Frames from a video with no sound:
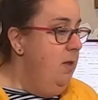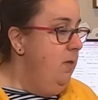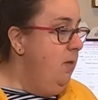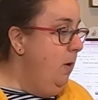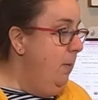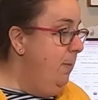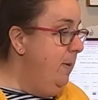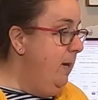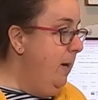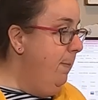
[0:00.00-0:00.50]

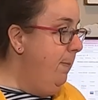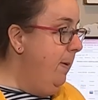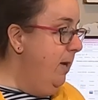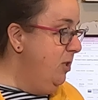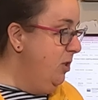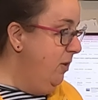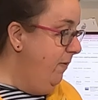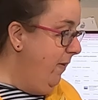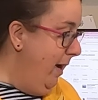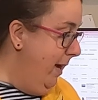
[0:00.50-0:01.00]
There'll be a
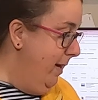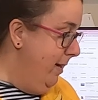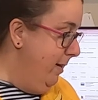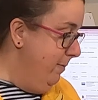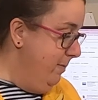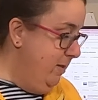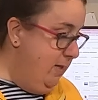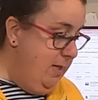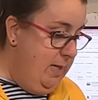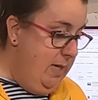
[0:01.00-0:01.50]
bunch of
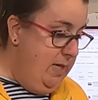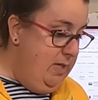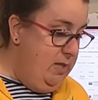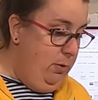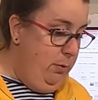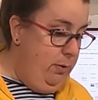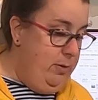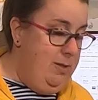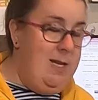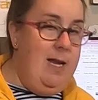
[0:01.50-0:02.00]
items that I
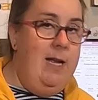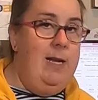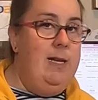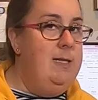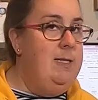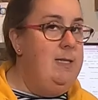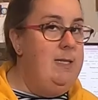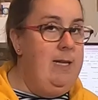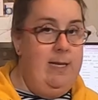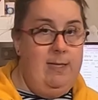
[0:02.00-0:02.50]
sourced at
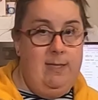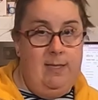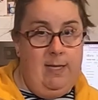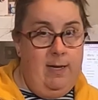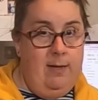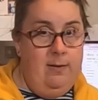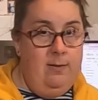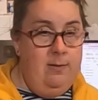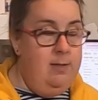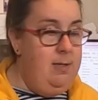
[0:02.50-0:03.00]
estate
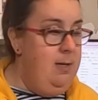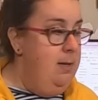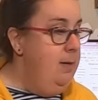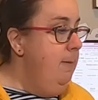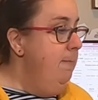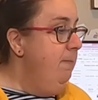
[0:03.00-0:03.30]
sales.